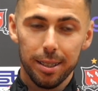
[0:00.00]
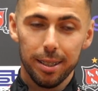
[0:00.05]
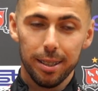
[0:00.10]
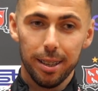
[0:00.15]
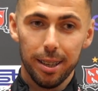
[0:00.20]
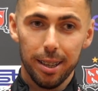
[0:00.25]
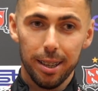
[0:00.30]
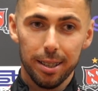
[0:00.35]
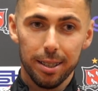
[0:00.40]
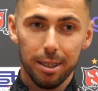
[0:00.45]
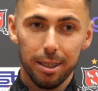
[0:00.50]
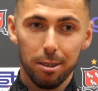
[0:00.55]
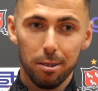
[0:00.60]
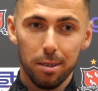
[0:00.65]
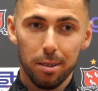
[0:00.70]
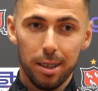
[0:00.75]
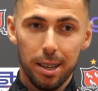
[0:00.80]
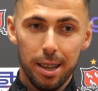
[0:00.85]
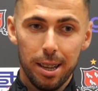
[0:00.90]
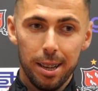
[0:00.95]
Yeah,
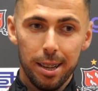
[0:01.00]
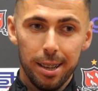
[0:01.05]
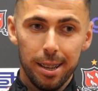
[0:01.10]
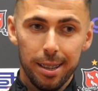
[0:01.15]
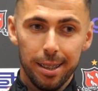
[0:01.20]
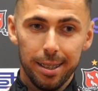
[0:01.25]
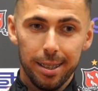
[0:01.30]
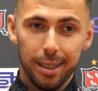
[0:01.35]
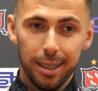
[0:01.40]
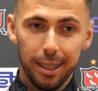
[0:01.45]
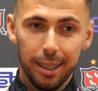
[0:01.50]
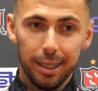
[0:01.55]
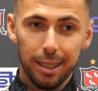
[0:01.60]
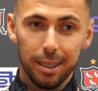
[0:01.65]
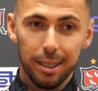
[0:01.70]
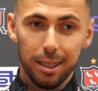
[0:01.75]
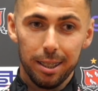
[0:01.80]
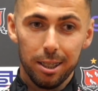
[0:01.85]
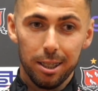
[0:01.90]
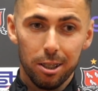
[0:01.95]
so I
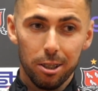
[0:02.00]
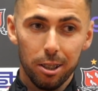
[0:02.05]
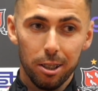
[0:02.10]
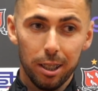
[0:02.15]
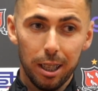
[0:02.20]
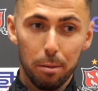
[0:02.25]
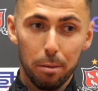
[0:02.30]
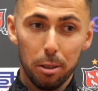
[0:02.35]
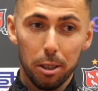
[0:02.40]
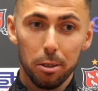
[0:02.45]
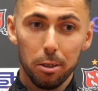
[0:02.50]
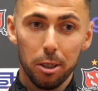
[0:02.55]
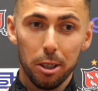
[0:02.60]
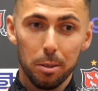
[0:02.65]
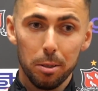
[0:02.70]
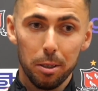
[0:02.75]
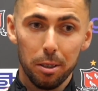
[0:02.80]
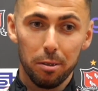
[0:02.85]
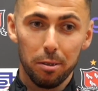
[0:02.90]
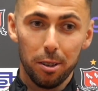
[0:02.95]
think he's tried to get me
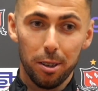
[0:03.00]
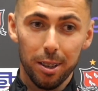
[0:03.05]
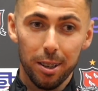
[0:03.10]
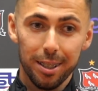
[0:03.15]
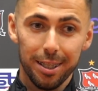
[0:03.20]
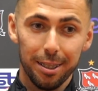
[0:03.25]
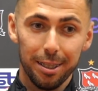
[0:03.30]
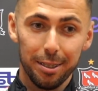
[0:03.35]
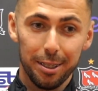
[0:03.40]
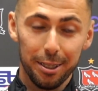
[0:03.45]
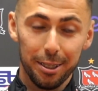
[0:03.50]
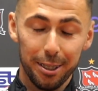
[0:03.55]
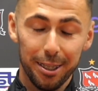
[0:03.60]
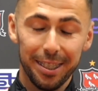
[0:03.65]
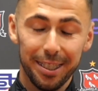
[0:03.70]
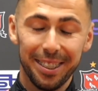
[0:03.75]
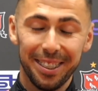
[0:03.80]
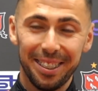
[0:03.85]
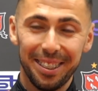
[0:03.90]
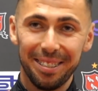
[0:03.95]
twice before, so
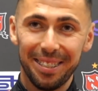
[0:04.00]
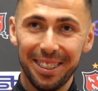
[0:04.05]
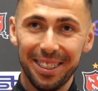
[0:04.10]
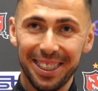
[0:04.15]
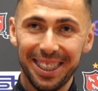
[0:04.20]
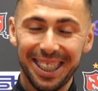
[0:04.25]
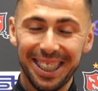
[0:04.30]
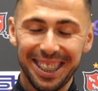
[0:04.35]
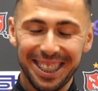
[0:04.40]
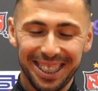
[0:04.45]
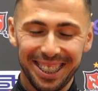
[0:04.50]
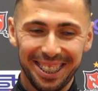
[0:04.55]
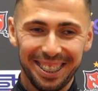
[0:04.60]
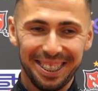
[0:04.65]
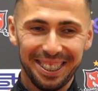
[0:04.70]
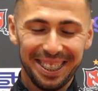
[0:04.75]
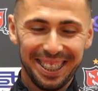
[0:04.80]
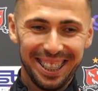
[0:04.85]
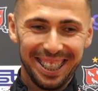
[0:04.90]
third time lucky. Yeah.